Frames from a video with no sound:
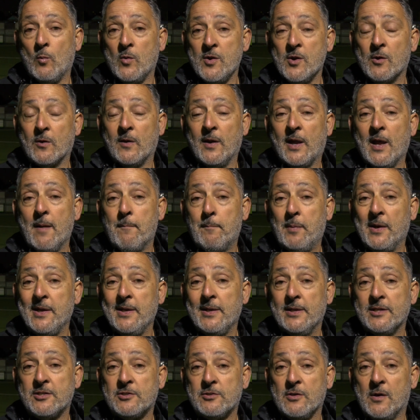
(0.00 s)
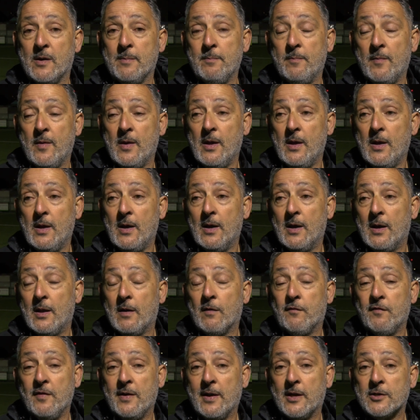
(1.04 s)
we're not going to get beat this time. And
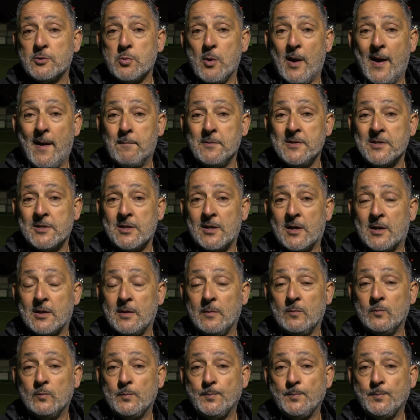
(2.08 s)
I think that's what happened today.